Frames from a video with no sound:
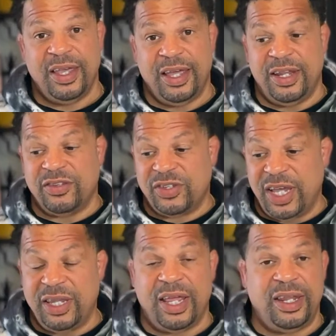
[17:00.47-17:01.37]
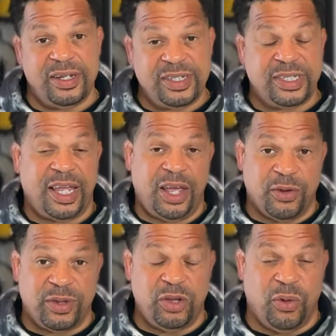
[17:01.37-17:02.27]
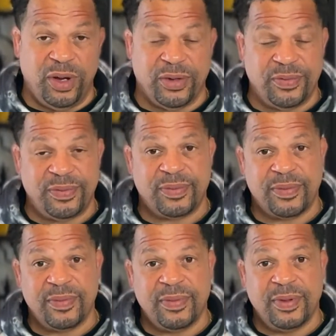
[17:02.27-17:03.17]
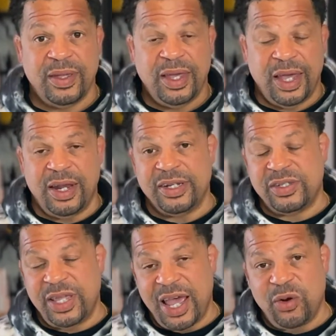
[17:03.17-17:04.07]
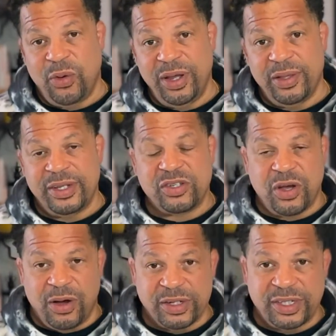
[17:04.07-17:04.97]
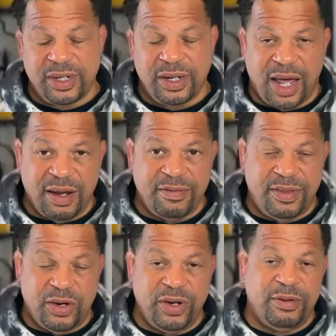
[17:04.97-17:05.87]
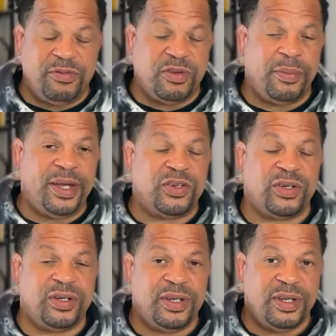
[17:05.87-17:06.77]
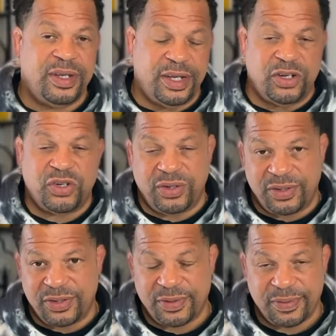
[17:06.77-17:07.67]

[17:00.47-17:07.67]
and it said that this is a healthy oil. And it's that oil that's causing a lot of their inflammation issues.